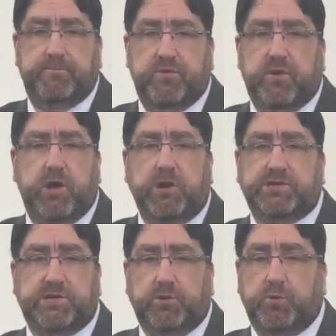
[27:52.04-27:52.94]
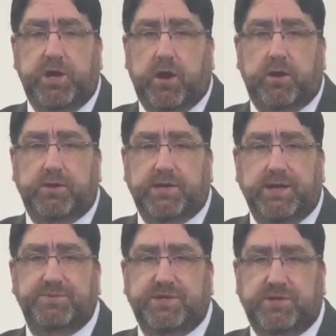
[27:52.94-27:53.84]
But oh, how slow we are at
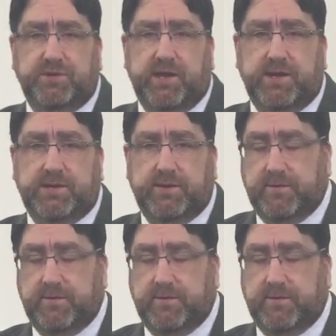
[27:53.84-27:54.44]
times to do that.